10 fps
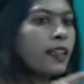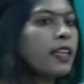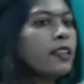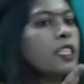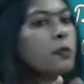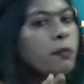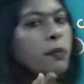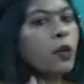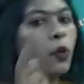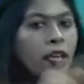these people are
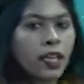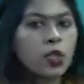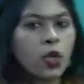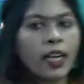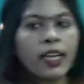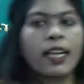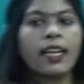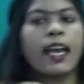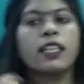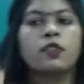going and joining, like
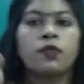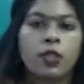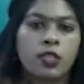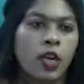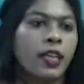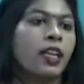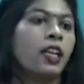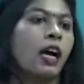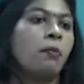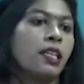as if you're joining in Labas.